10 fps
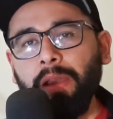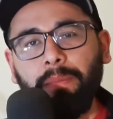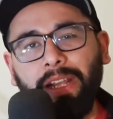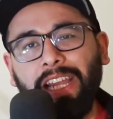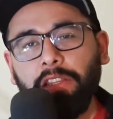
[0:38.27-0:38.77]

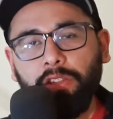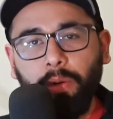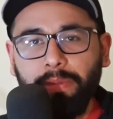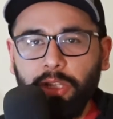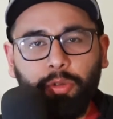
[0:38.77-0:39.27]
But again, don't
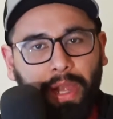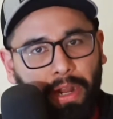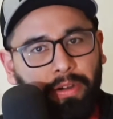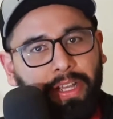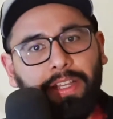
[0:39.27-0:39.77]
be too
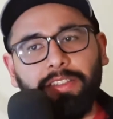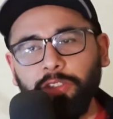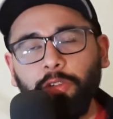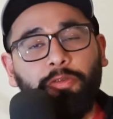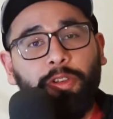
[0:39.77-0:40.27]
arrogant.
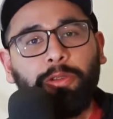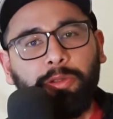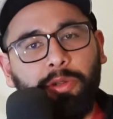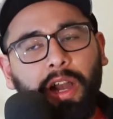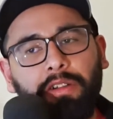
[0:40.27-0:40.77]
Don't feel
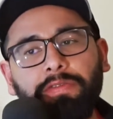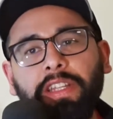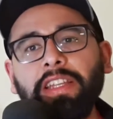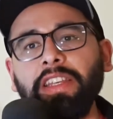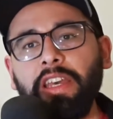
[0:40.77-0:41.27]
too
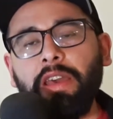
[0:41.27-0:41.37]
confident,